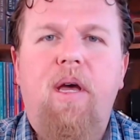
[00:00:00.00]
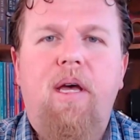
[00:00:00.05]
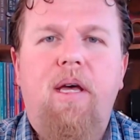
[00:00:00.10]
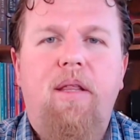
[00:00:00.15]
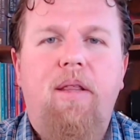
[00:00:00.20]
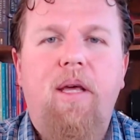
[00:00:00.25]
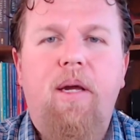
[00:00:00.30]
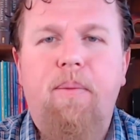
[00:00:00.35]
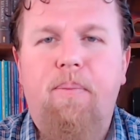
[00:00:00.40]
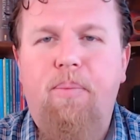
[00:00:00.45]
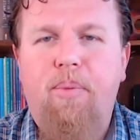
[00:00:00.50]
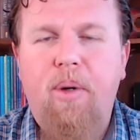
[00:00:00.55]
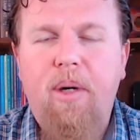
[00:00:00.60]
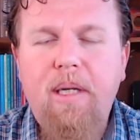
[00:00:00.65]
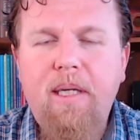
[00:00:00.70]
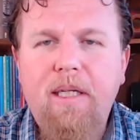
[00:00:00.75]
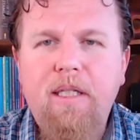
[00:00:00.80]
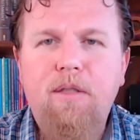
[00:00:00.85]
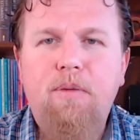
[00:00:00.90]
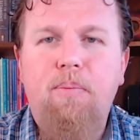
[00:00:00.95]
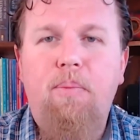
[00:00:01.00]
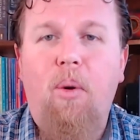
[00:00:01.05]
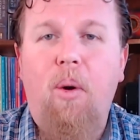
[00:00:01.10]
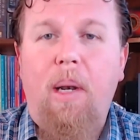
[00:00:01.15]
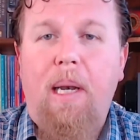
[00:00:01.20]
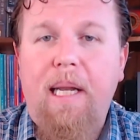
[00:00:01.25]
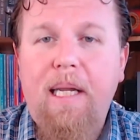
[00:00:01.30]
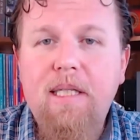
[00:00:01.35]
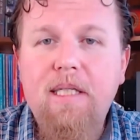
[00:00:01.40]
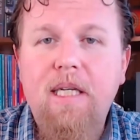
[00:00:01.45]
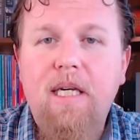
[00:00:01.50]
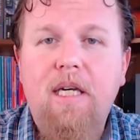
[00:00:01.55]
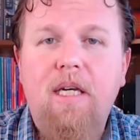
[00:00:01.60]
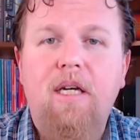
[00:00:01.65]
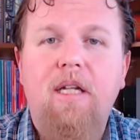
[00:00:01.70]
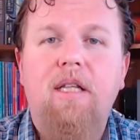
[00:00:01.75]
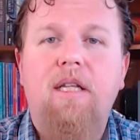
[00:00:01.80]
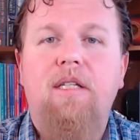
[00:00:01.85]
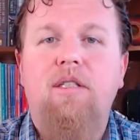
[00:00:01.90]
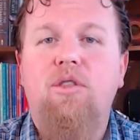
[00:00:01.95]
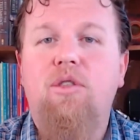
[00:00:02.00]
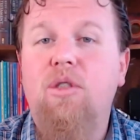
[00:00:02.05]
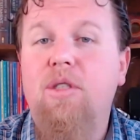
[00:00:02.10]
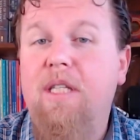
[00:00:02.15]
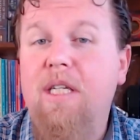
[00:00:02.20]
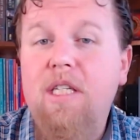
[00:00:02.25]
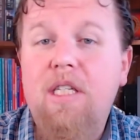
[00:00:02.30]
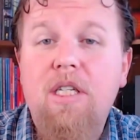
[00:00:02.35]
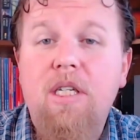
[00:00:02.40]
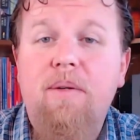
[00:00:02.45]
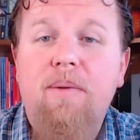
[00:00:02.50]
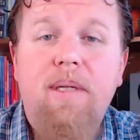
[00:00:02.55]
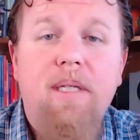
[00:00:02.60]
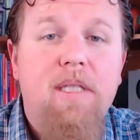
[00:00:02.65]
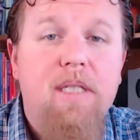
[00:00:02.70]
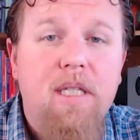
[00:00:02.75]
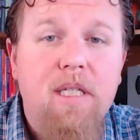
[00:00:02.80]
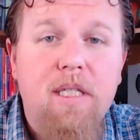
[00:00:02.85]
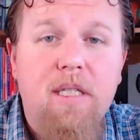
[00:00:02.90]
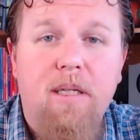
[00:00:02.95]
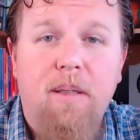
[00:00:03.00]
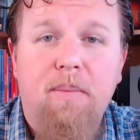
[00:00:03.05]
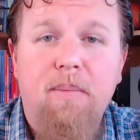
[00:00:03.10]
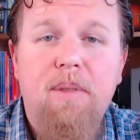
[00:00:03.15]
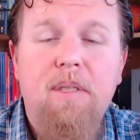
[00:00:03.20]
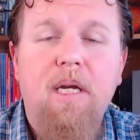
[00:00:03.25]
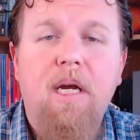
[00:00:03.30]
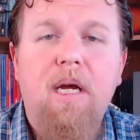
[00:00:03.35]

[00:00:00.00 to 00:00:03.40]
their brilliant political and judiciary systems,